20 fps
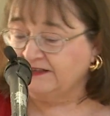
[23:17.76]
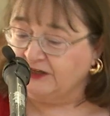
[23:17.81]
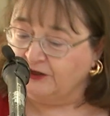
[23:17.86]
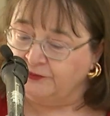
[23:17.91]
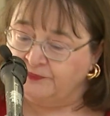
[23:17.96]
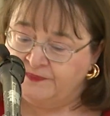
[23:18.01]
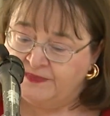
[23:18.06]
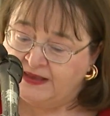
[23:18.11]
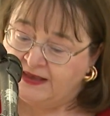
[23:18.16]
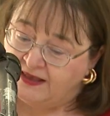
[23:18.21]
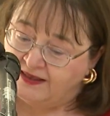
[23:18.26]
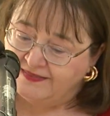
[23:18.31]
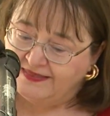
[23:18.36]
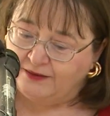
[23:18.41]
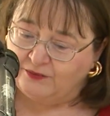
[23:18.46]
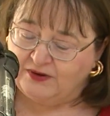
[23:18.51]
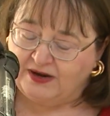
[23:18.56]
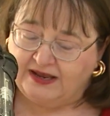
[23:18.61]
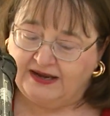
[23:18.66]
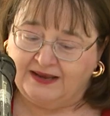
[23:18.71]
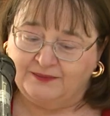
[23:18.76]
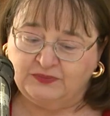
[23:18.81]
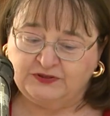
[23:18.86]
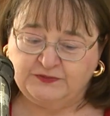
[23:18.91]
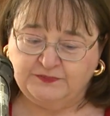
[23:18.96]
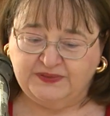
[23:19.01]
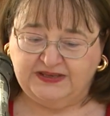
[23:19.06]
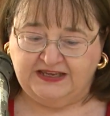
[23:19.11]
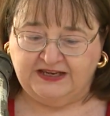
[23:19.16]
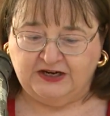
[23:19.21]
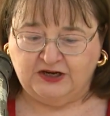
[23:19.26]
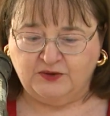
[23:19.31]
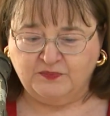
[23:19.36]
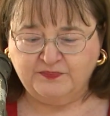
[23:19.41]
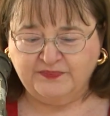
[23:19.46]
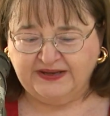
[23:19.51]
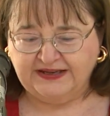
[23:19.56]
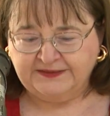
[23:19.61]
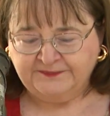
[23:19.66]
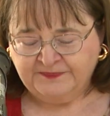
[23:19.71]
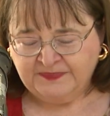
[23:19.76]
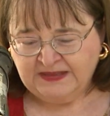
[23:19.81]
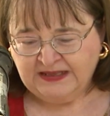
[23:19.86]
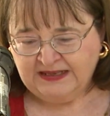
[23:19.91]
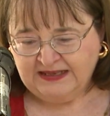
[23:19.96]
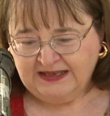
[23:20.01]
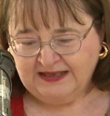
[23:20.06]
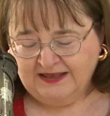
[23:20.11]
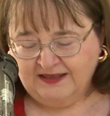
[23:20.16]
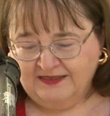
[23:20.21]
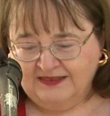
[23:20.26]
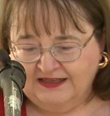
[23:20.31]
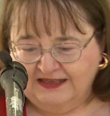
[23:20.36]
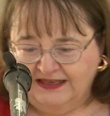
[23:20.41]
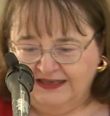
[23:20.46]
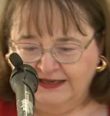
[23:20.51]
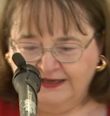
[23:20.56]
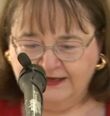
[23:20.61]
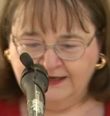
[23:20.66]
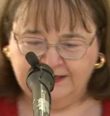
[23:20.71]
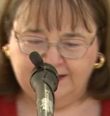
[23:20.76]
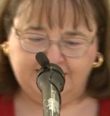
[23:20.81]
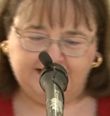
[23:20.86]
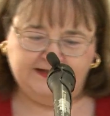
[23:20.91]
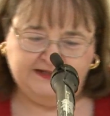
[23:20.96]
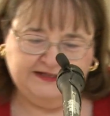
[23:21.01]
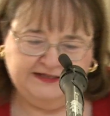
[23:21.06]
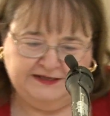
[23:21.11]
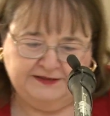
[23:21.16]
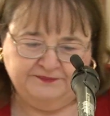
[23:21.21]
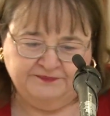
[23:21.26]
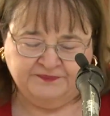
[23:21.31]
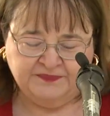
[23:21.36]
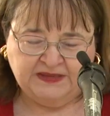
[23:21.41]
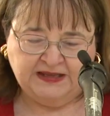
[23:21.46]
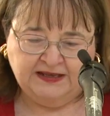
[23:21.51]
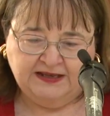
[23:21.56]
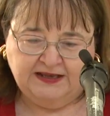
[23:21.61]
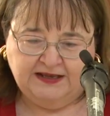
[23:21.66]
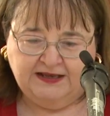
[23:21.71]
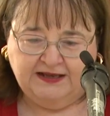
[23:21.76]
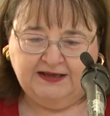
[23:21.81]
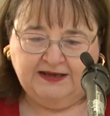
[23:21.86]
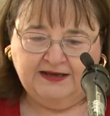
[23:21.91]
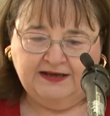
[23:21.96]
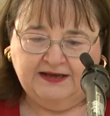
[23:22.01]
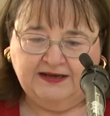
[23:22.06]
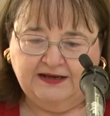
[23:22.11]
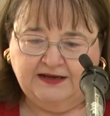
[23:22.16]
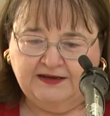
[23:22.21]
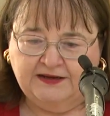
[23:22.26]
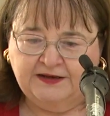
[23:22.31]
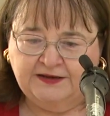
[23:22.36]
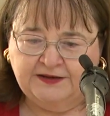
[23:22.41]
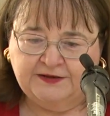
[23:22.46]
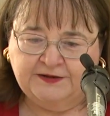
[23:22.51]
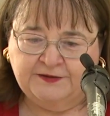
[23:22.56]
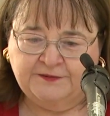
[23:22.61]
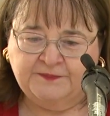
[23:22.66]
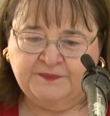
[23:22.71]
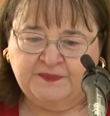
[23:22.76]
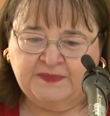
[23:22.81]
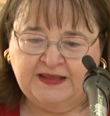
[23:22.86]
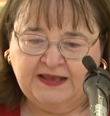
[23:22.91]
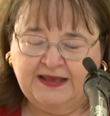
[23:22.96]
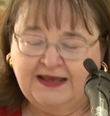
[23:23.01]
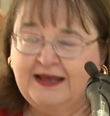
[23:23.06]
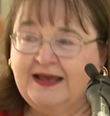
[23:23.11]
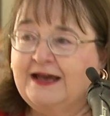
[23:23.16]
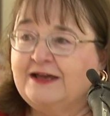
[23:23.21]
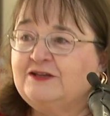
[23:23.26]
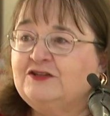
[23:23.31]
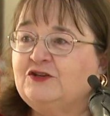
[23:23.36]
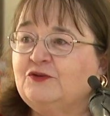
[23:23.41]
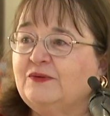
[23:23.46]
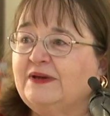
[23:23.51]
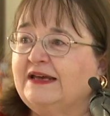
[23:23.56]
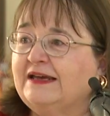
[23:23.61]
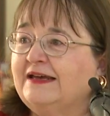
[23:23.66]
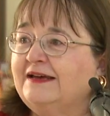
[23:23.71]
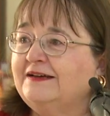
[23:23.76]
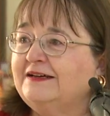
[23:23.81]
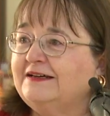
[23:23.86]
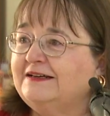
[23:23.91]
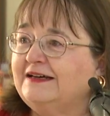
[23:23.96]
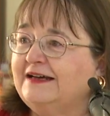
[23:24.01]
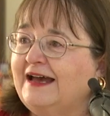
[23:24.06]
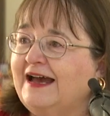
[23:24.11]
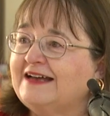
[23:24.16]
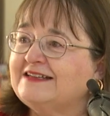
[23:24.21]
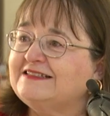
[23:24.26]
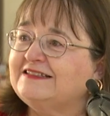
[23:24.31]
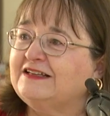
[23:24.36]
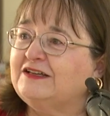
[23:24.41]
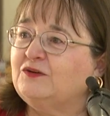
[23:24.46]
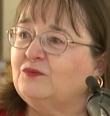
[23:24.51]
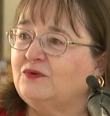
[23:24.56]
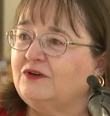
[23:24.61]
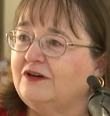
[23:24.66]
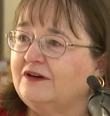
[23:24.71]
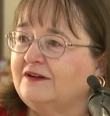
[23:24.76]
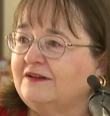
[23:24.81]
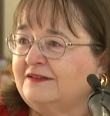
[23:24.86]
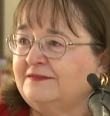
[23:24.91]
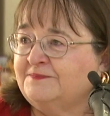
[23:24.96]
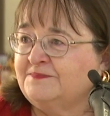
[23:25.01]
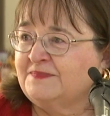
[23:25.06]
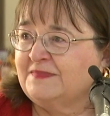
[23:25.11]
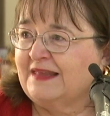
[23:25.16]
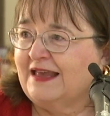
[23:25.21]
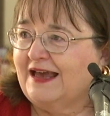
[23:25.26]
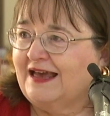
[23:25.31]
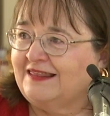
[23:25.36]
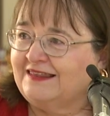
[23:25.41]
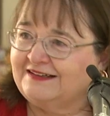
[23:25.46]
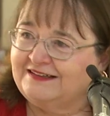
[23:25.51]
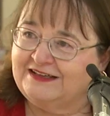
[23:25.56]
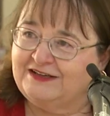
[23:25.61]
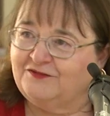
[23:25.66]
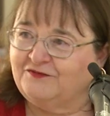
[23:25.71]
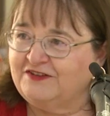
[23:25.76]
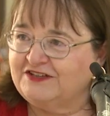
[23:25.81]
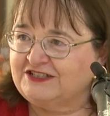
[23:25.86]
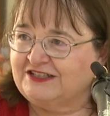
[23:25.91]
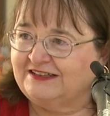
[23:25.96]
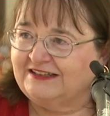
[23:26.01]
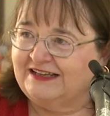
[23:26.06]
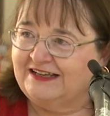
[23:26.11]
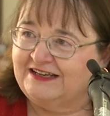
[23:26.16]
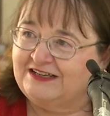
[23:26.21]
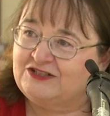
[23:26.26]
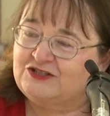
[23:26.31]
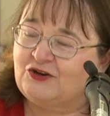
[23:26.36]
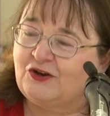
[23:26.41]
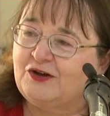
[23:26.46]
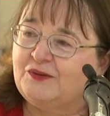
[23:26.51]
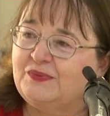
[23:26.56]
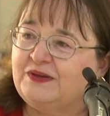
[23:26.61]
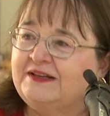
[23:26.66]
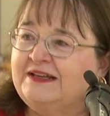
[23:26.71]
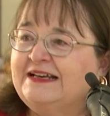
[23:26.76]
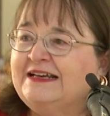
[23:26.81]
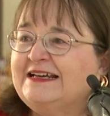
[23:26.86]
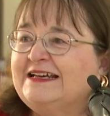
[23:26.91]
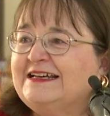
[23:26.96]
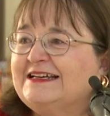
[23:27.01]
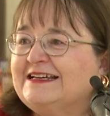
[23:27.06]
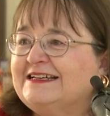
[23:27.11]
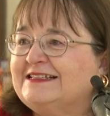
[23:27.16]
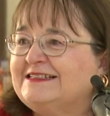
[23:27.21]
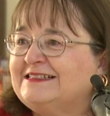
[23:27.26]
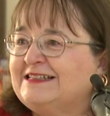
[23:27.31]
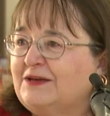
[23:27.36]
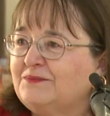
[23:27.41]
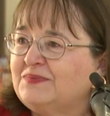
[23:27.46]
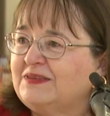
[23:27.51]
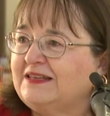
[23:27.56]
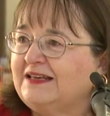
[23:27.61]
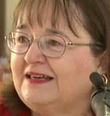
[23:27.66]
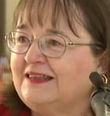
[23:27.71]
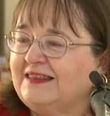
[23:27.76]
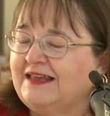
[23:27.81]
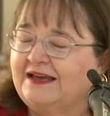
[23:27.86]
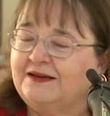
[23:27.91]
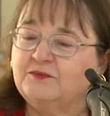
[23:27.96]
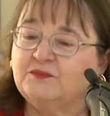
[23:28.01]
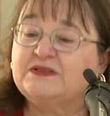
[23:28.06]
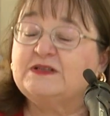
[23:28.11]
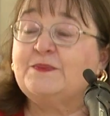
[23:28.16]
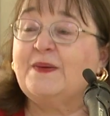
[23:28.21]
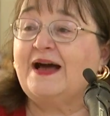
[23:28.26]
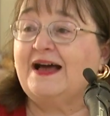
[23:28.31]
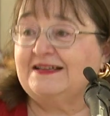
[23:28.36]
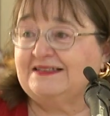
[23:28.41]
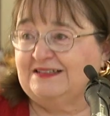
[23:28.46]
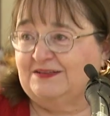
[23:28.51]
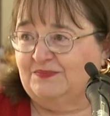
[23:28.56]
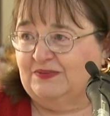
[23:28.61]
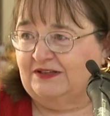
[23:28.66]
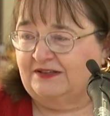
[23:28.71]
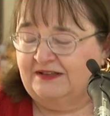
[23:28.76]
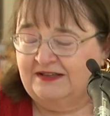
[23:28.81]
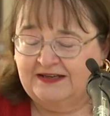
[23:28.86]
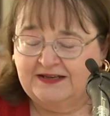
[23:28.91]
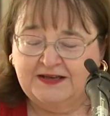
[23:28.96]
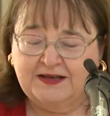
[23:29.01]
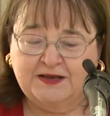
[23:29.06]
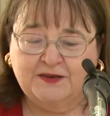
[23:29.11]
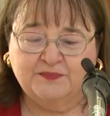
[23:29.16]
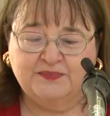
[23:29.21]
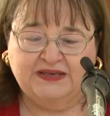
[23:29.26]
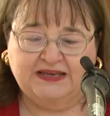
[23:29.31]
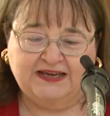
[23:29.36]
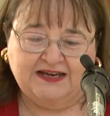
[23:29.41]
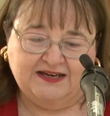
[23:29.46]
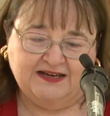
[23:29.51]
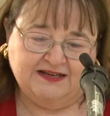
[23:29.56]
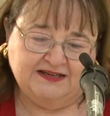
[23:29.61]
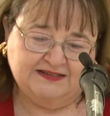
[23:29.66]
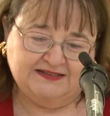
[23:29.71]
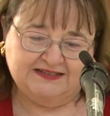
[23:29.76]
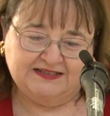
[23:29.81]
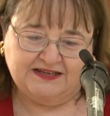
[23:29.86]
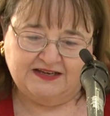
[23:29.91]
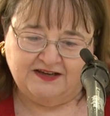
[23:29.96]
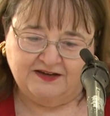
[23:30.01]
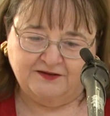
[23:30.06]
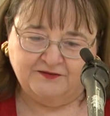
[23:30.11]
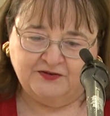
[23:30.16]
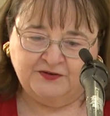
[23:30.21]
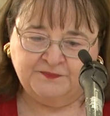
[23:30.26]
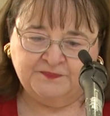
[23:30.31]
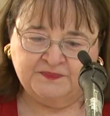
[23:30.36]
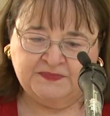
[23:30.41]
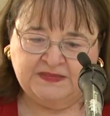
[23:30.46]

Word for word: so they were not able to be here, but the um, uh, doing uh, excellent work, ethically, efficiently, and enjoyable is something that was possible because of